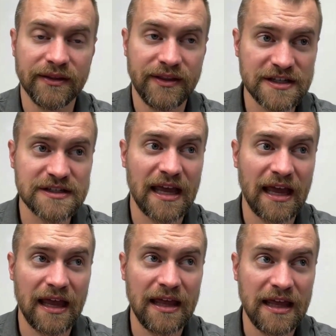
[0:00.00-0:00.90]
This
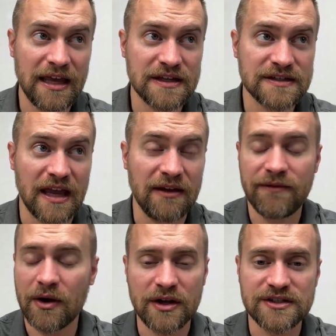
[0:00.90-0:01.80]
is a
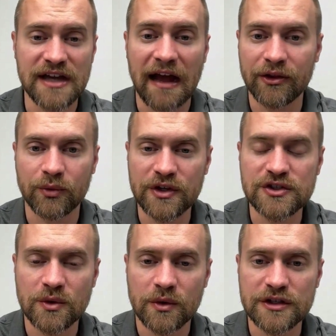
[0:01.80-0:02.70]
very solid
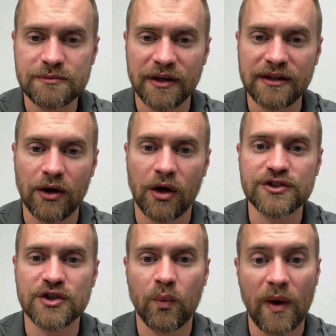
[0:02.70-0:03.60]
resource, but can
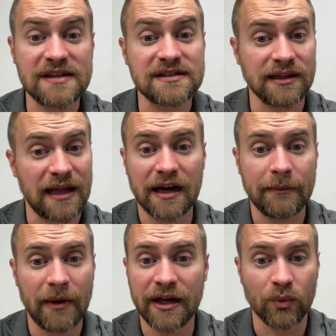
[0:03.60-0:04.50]
also waste a lot
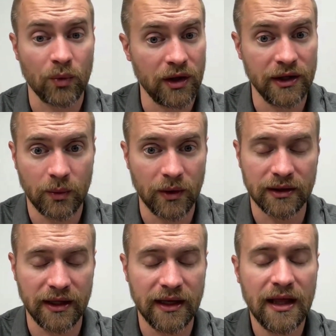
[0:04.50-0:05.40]
of money really
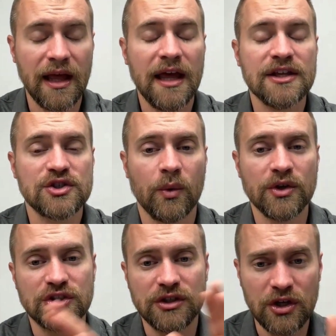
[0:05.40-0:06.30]
quickly. So
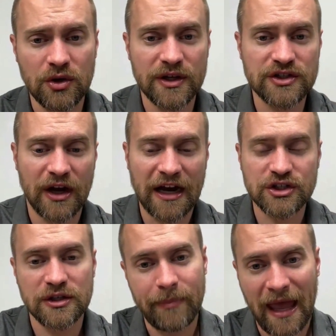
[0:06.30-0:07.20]
what you do is you're
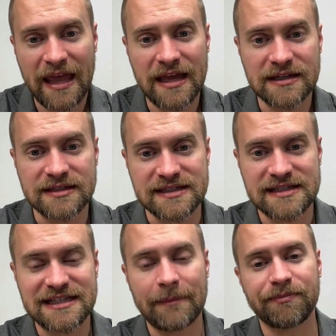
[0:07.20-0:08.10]
actually paying to
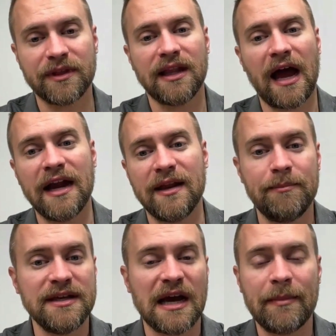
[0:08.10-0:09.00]
skip the line
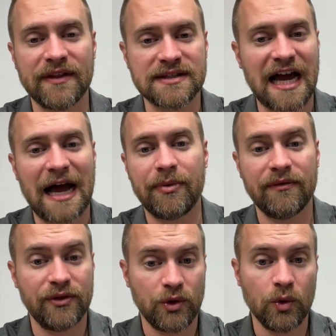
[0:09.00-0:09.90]
and become at the top
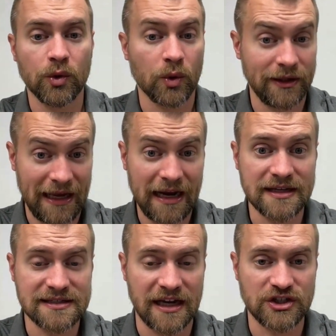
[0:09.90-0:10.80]
of the Google
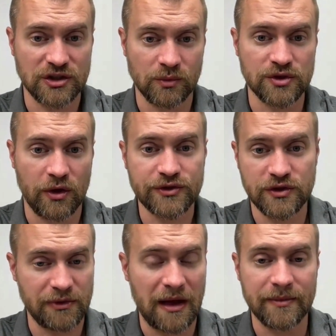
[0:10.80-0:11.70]
organic section results.
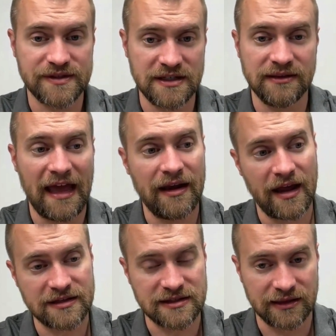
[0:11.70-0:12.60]
You've probably seen that
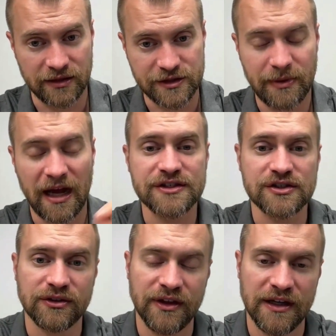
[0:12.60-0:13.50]
next to the little
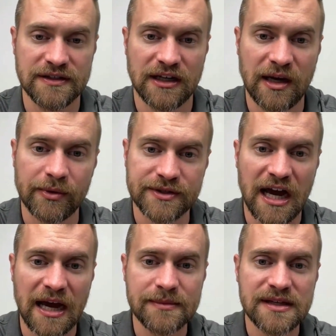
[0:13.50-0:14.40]
sponsored things a couple
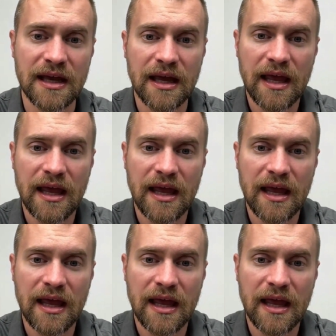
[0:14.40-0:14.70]
times.